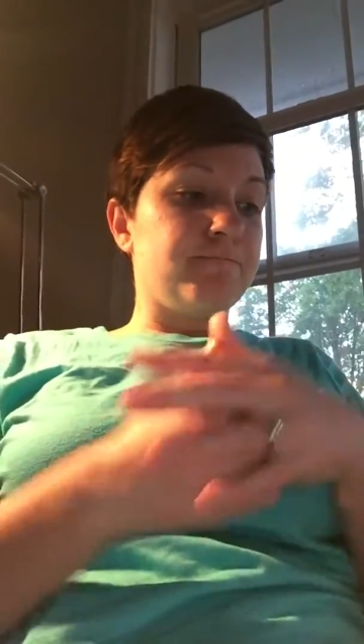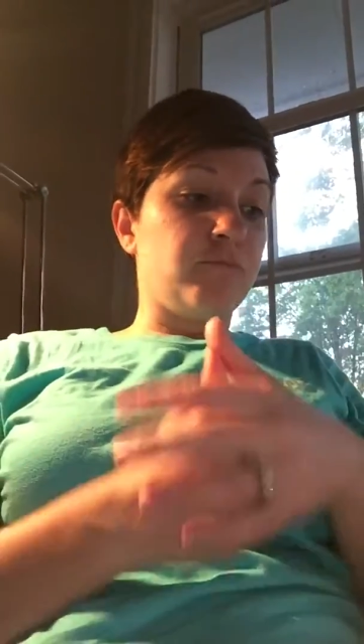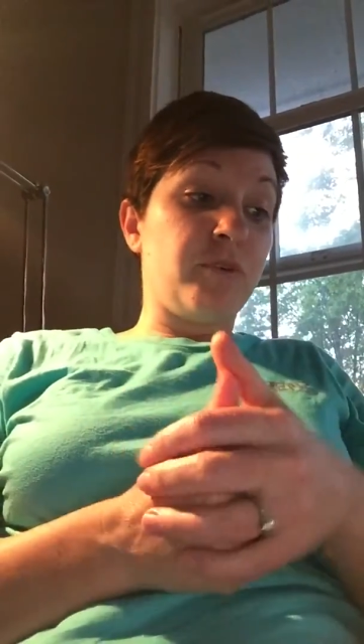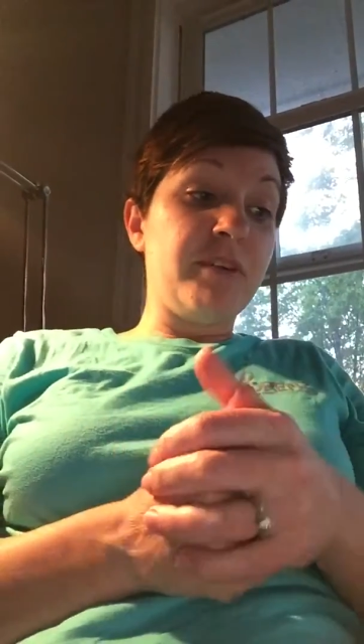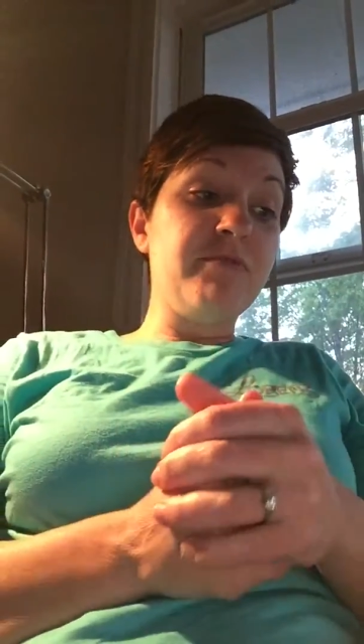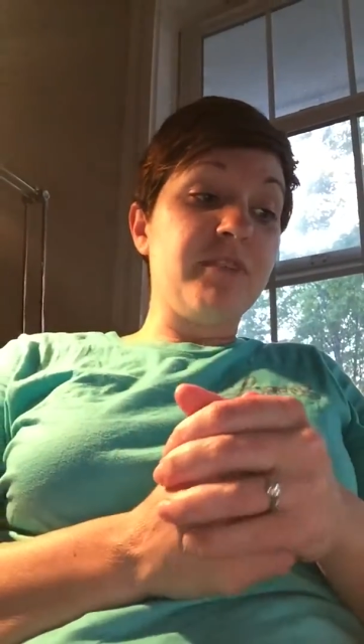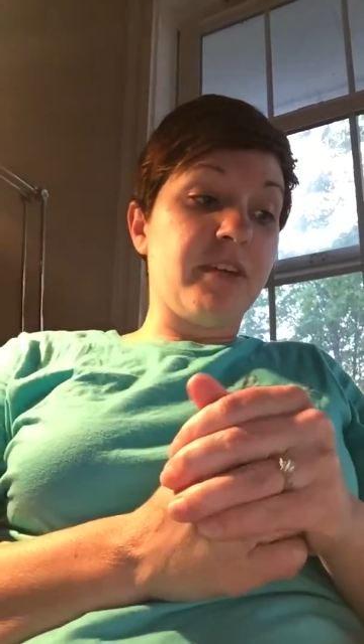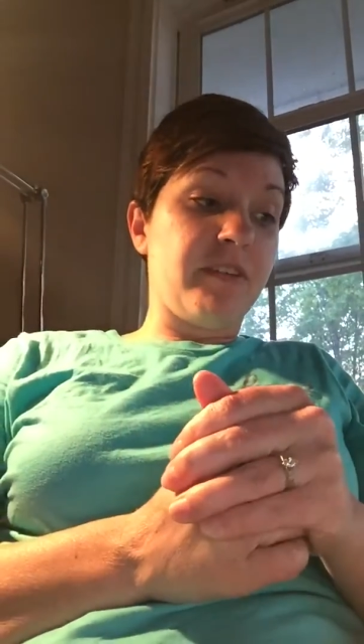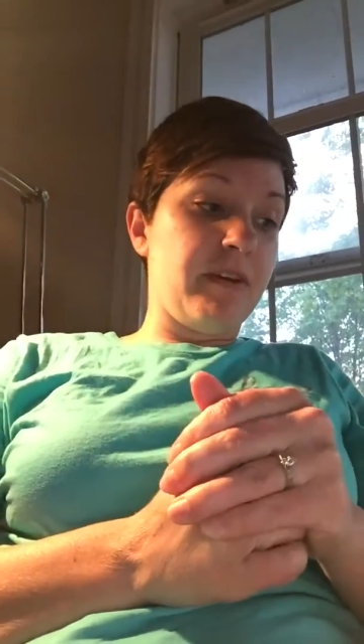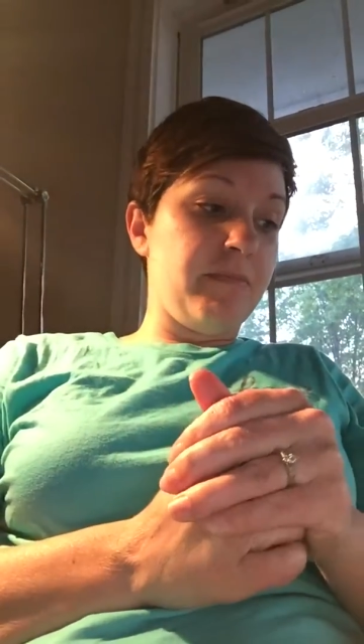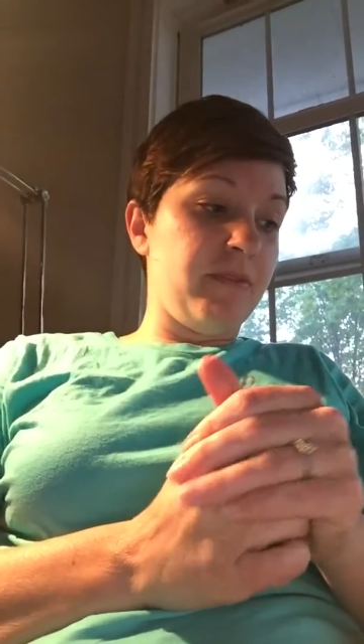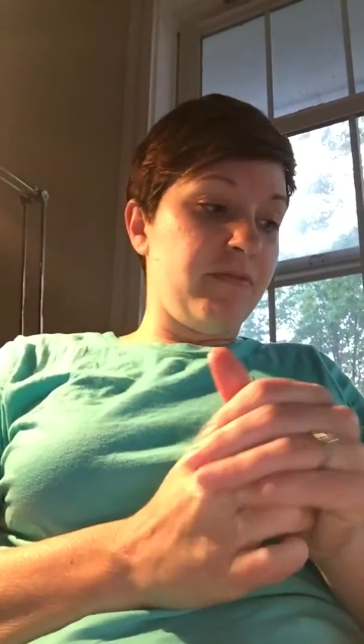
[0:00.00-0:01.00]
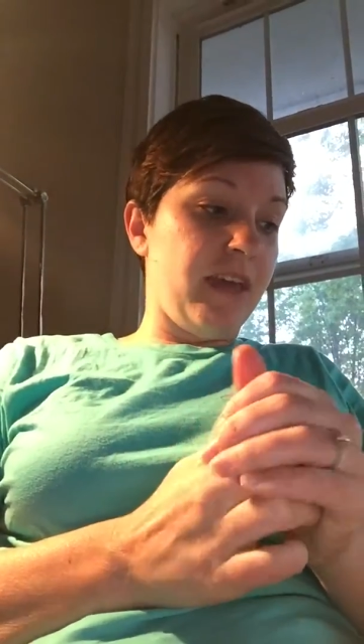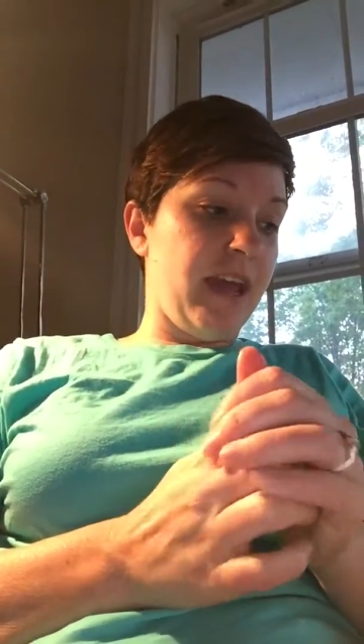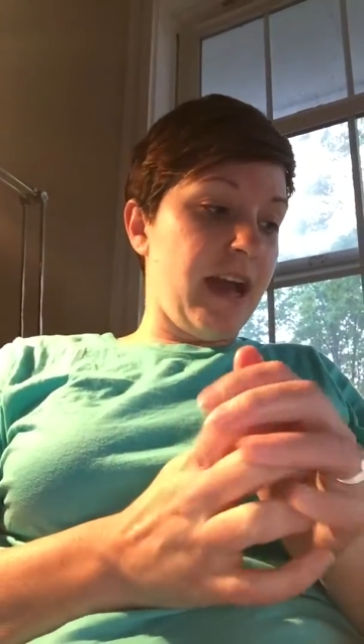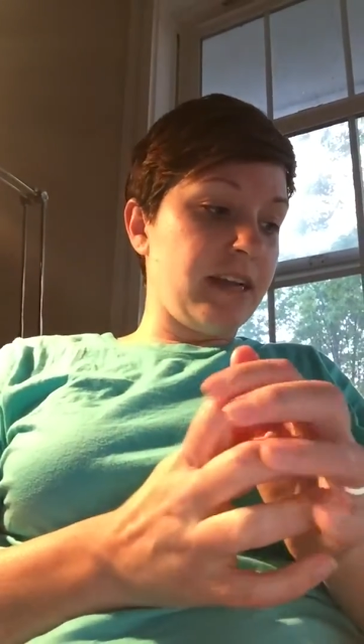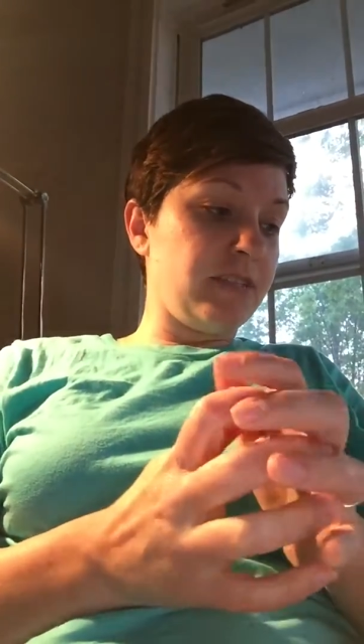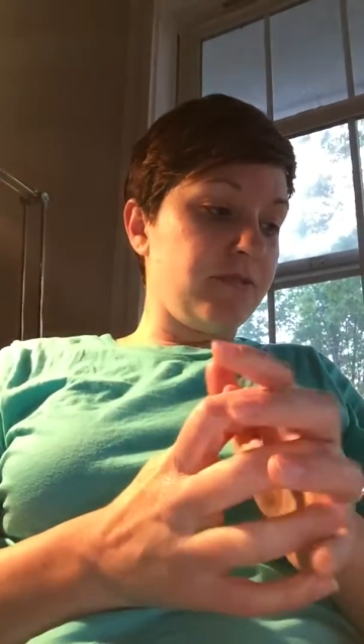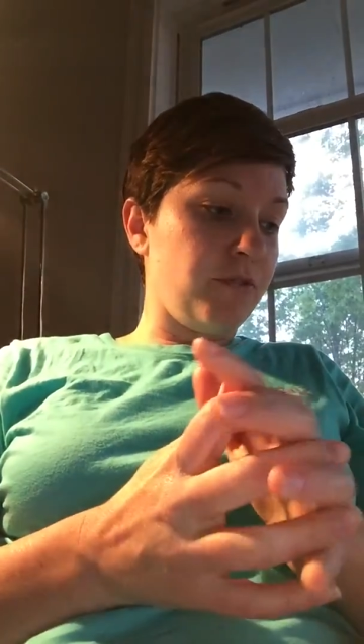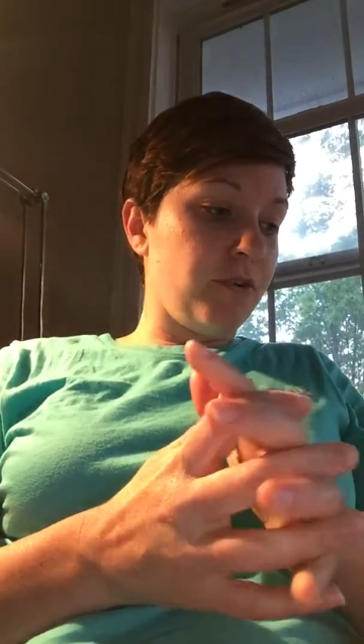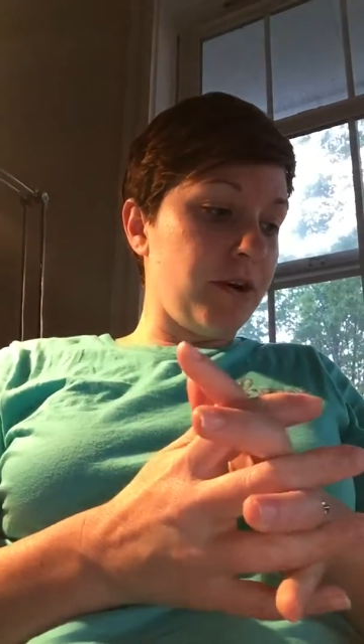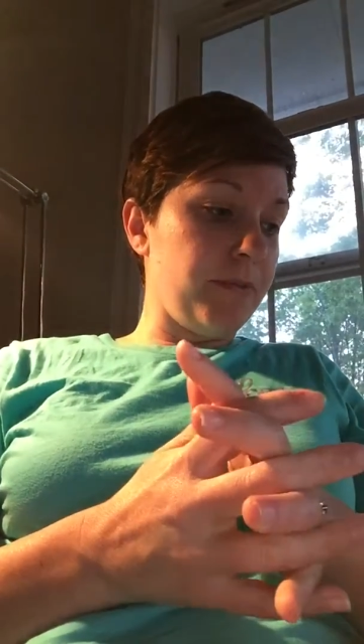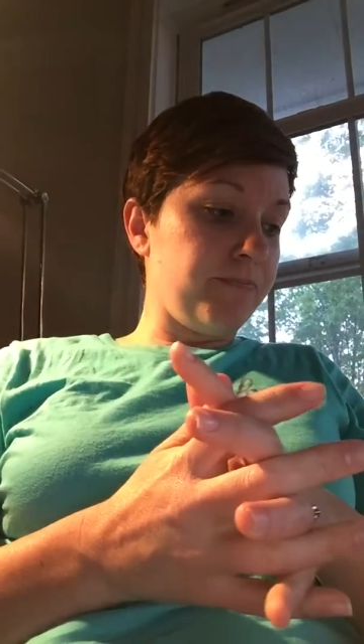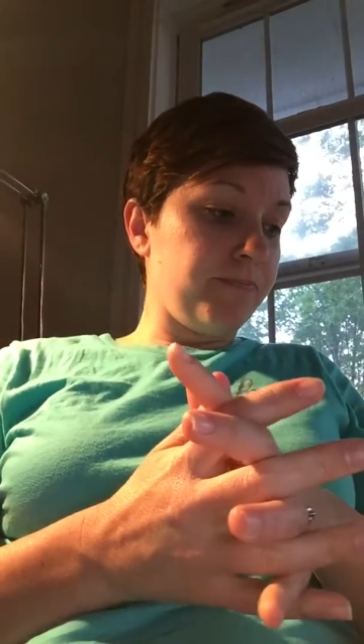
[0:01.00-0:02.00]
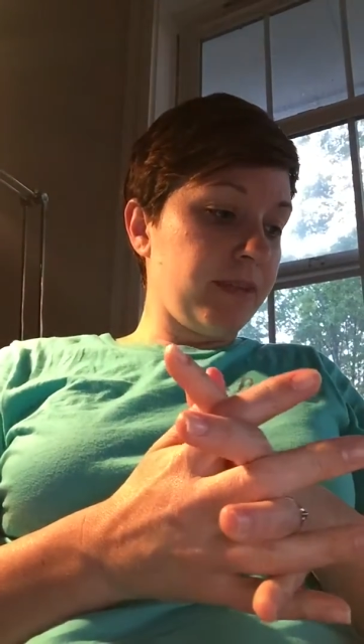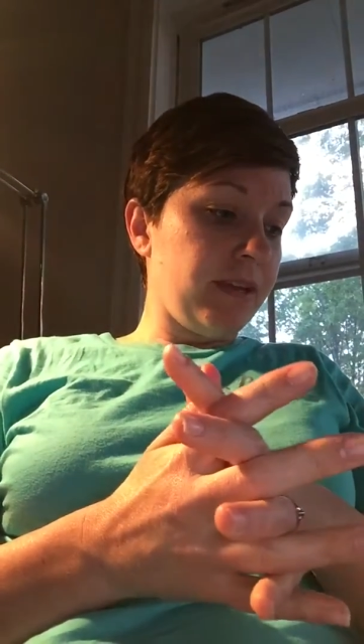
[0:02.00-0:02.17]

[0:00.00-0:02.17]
refill them if they ask for them.